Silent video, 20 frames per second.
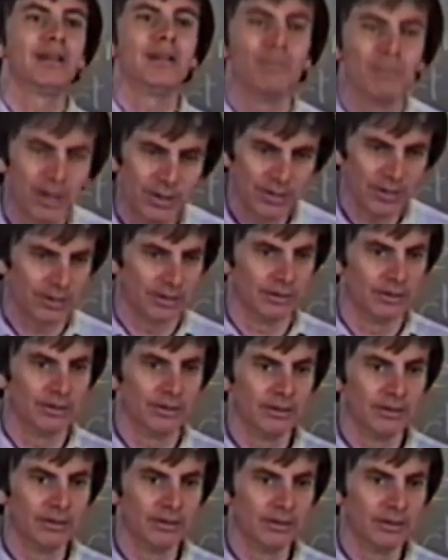emotion.
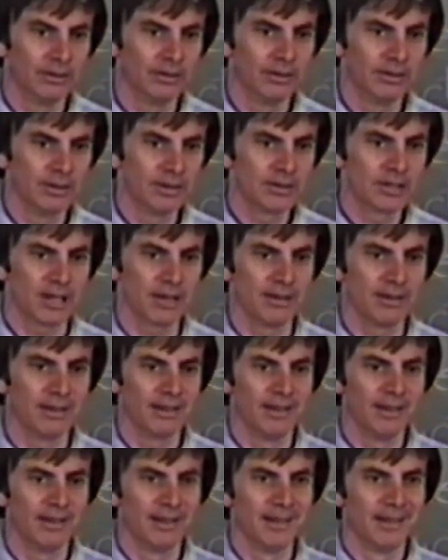Say,
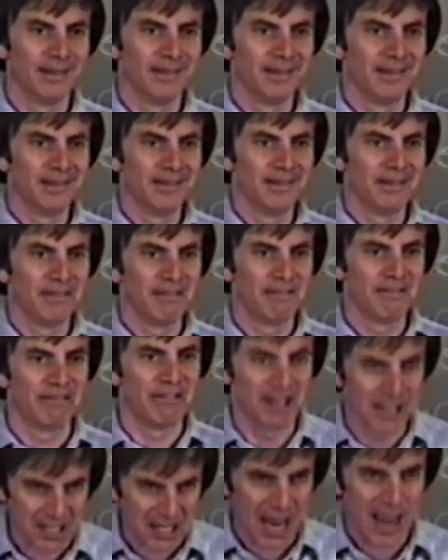
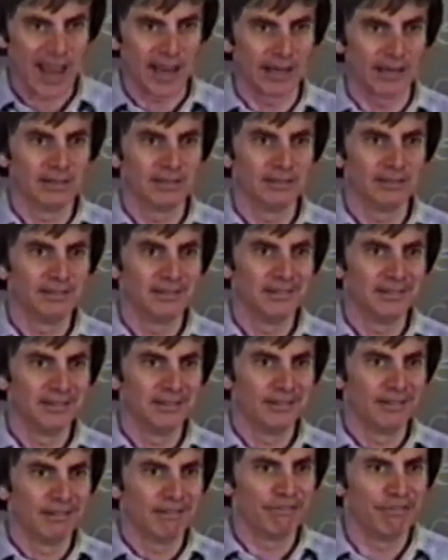feel sad,
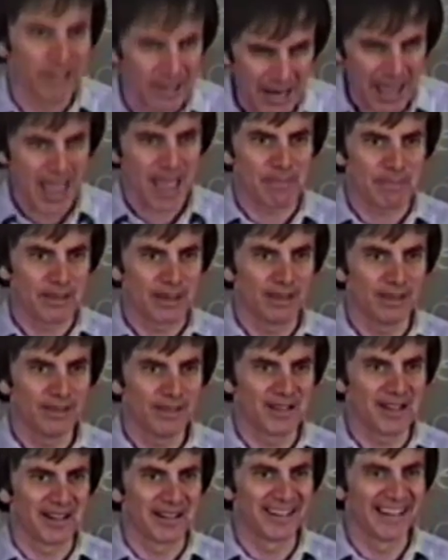feel happy.
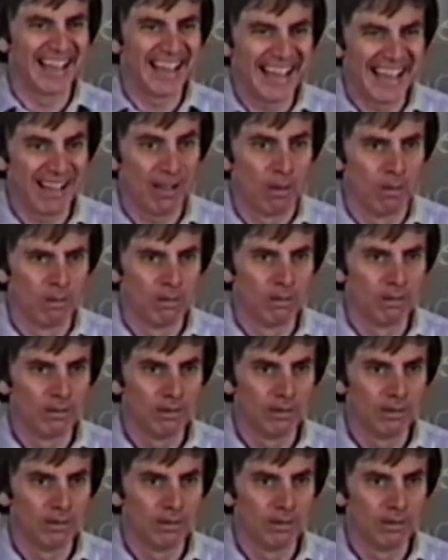You can't, ah, oh.